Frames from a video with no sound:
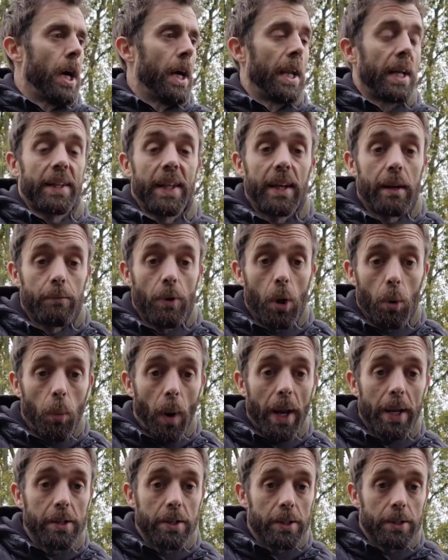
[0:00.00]
And I didn't have no
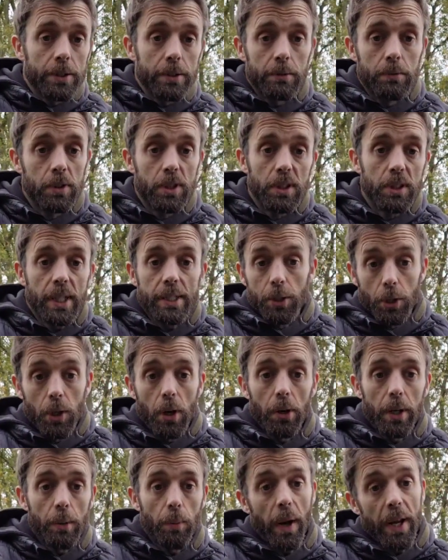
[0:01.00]
waders, because he says, "You
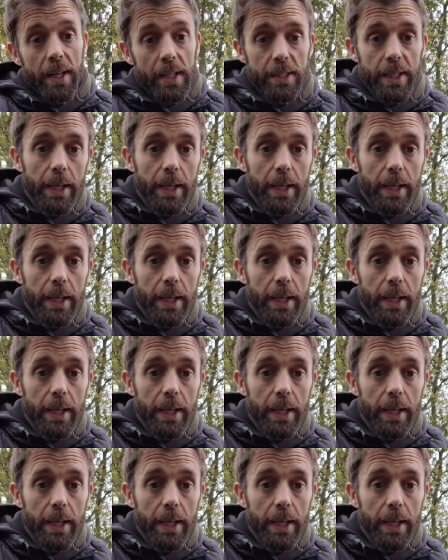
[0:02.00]
got any waders?